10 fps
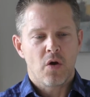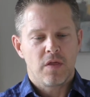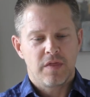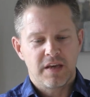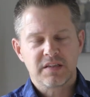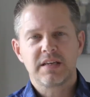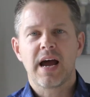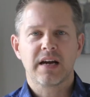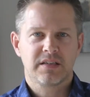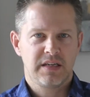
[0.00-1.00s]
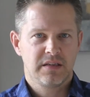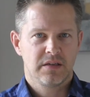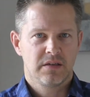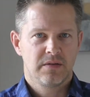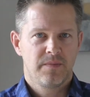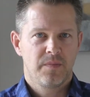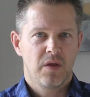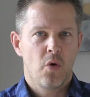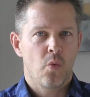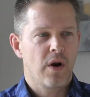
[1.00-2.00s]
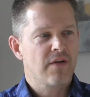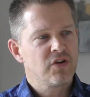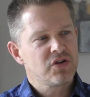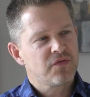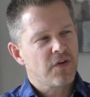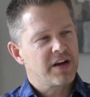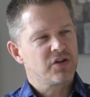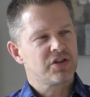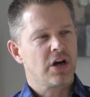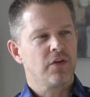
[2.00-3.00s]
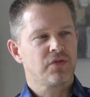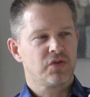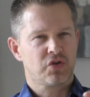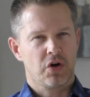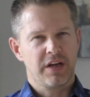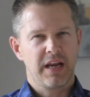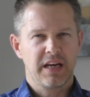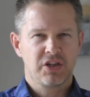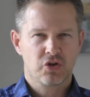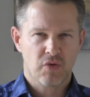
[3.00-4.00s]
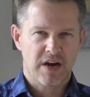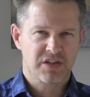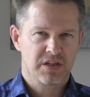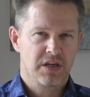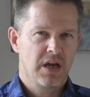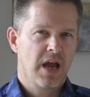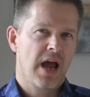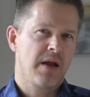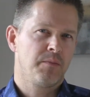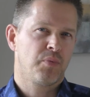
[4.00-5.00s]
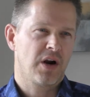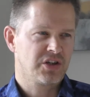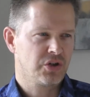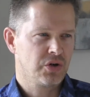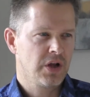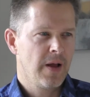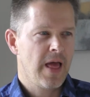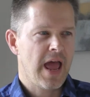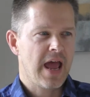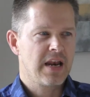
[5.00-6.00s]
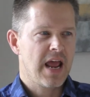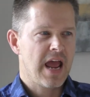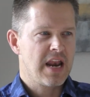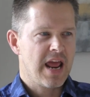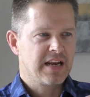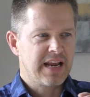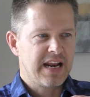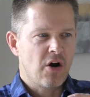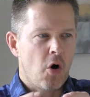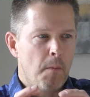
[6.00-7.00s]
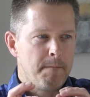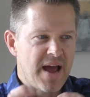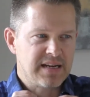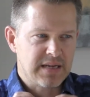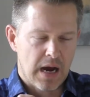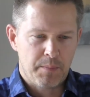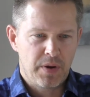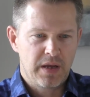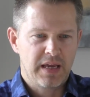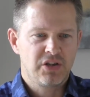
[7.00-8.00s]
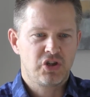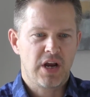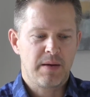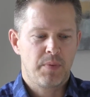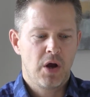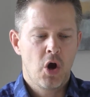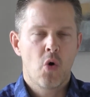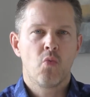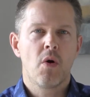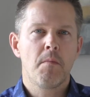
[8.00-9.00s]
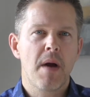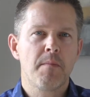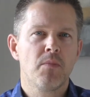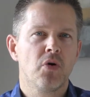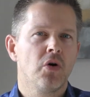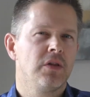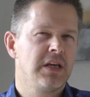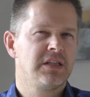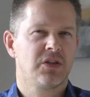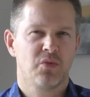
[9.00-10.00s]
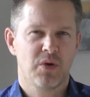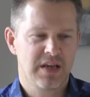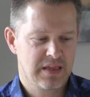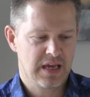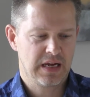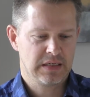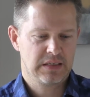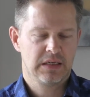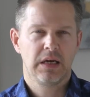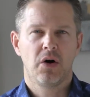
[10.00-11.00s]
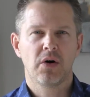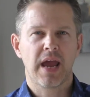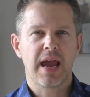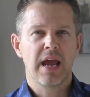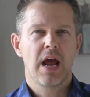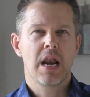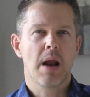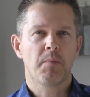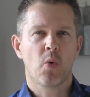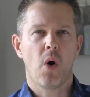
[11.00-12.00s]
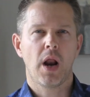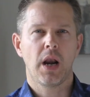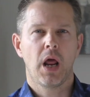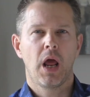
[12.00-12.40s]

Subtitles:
This tax season, whenever you find yourselves starting getting stressed and pressured and getting all bent up in shape, remember these three things, okay? Number one,